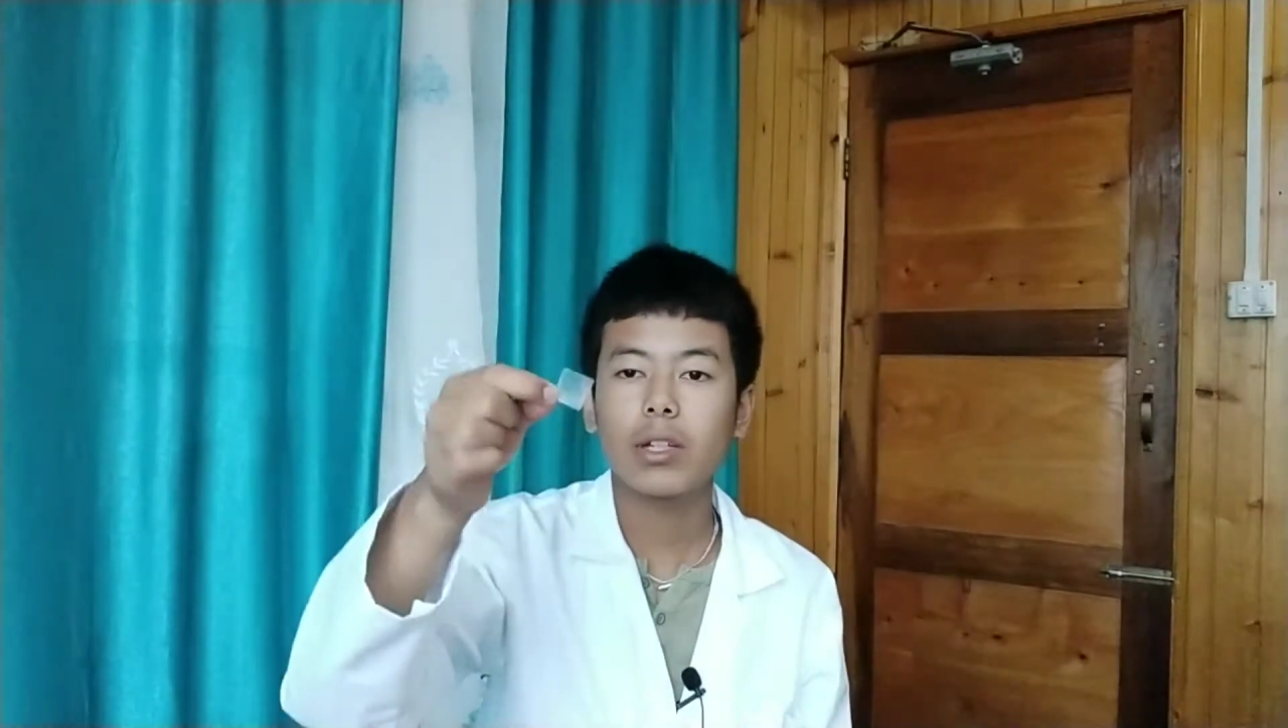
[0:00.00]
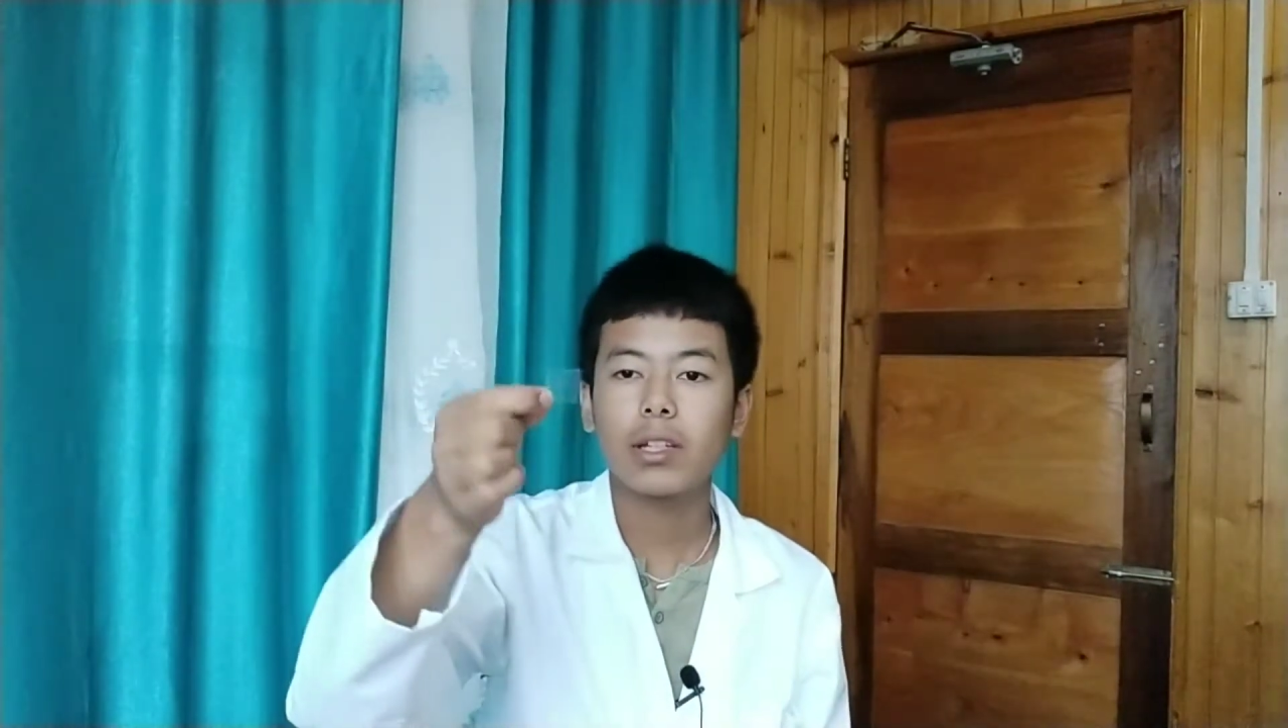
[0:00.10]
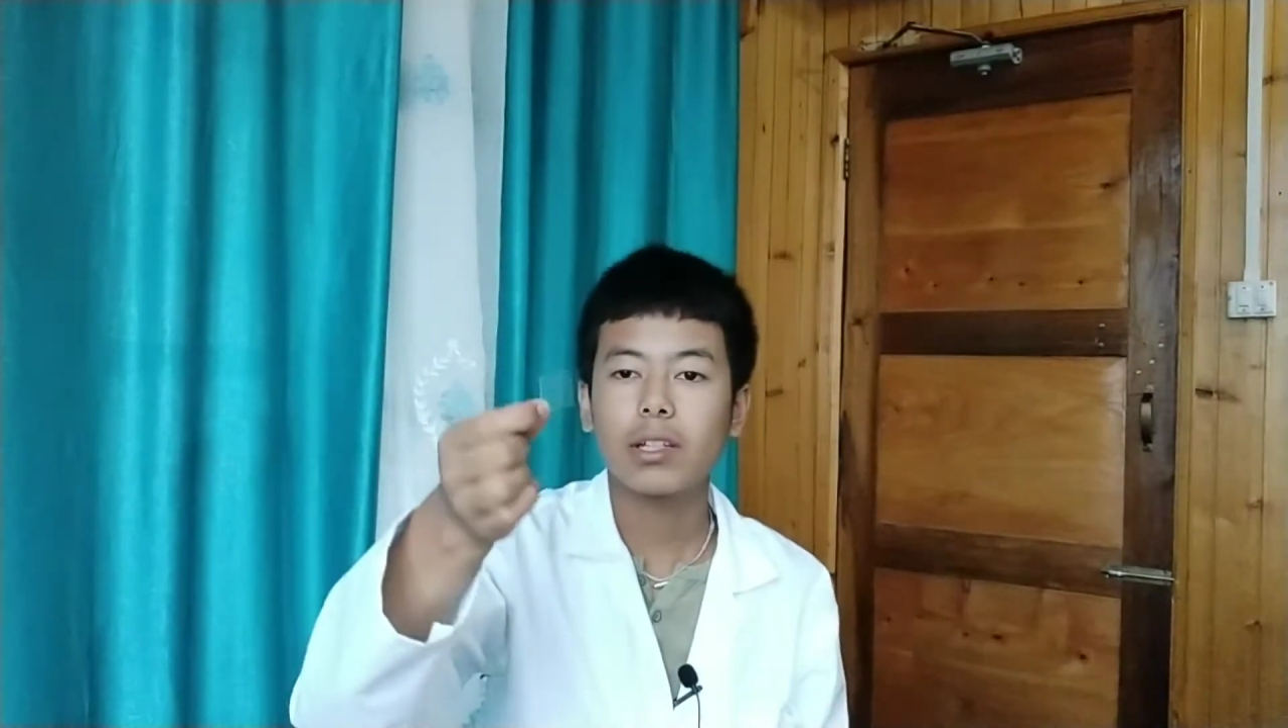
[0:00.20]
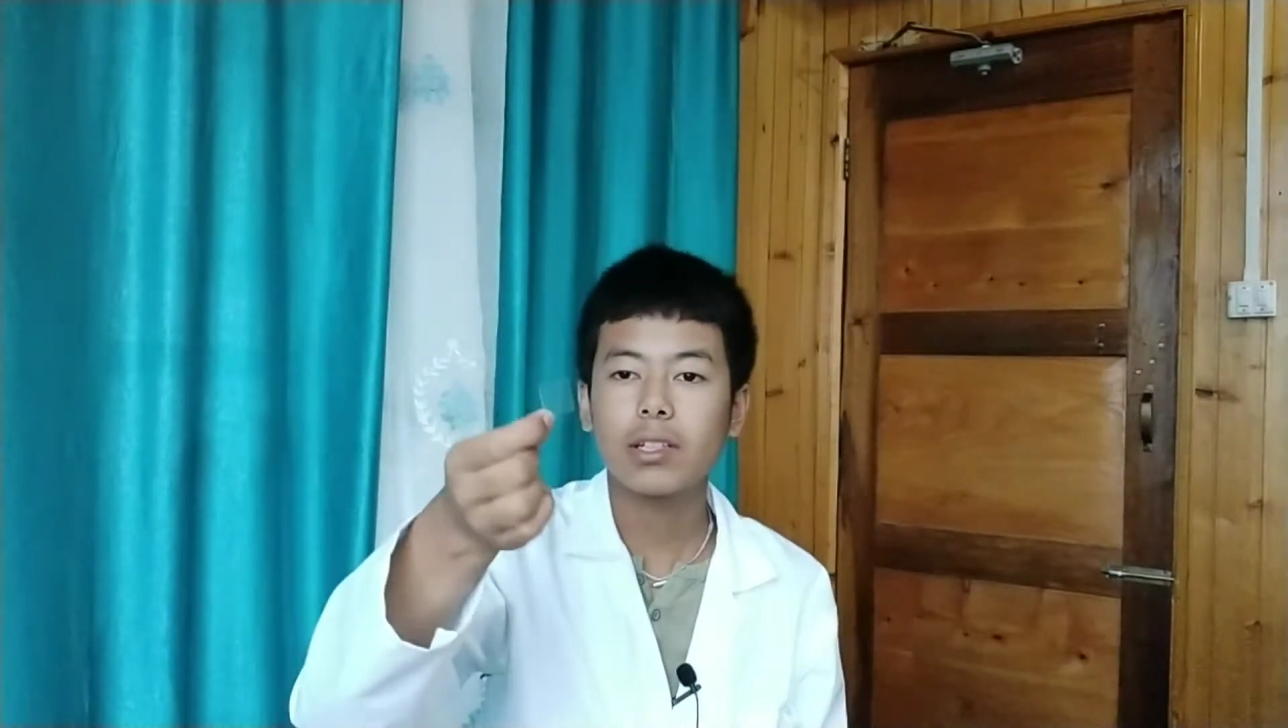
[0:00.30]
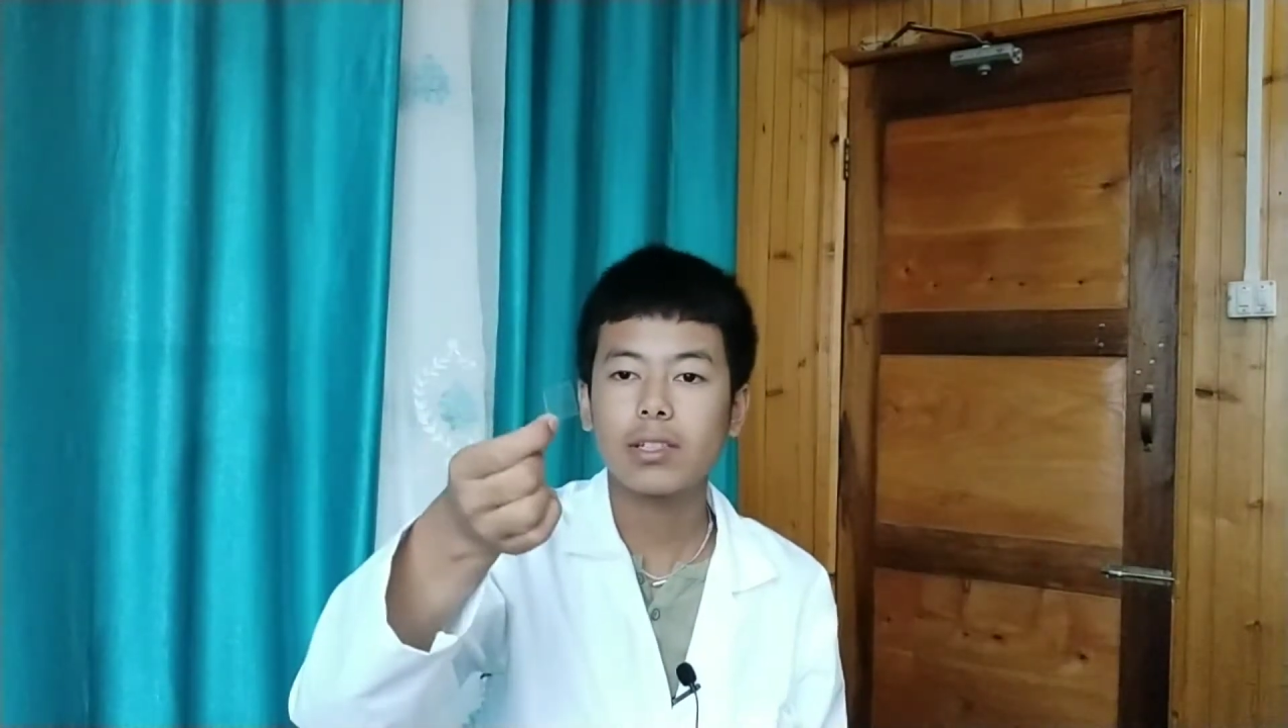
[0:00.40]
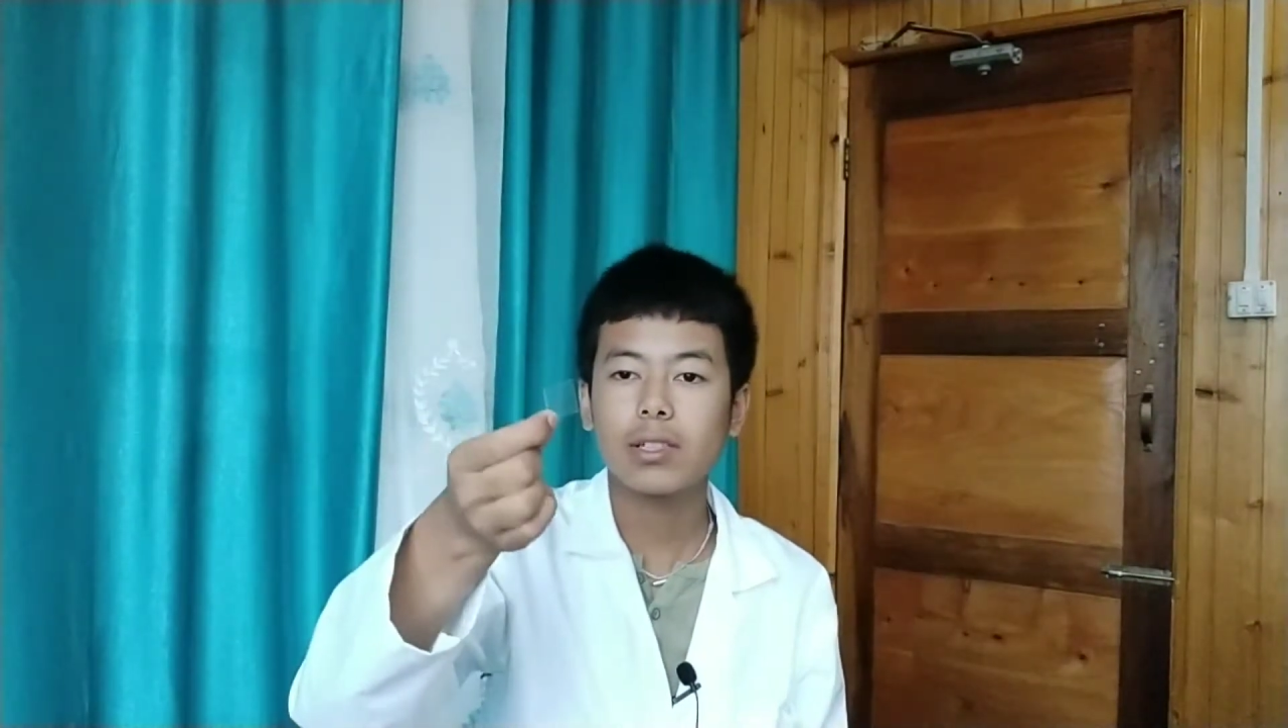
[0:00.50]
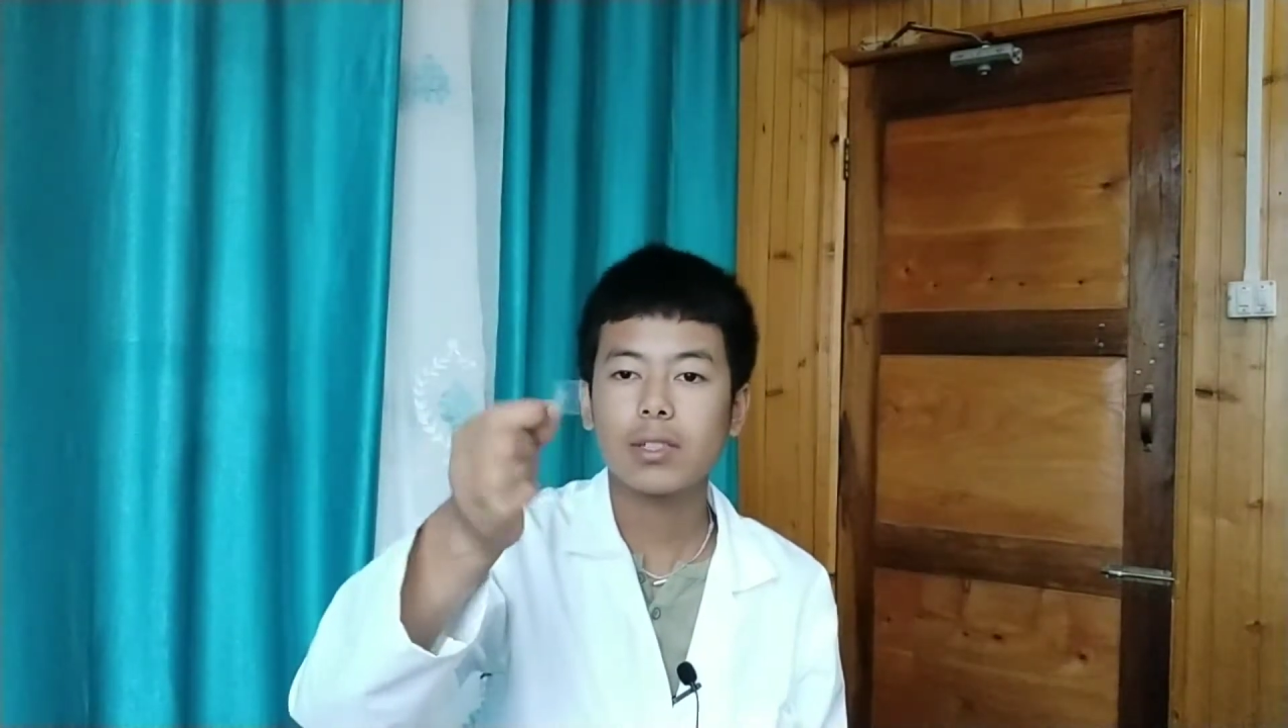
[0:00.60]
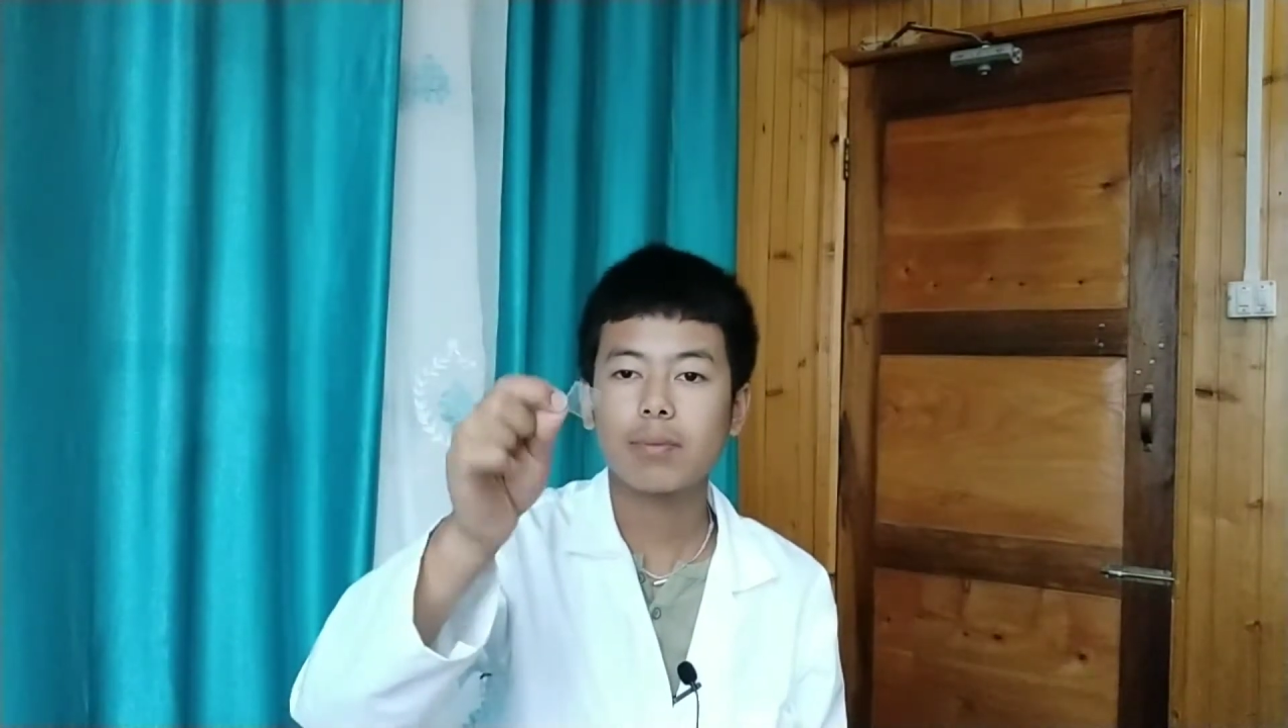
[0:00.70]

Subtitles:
it is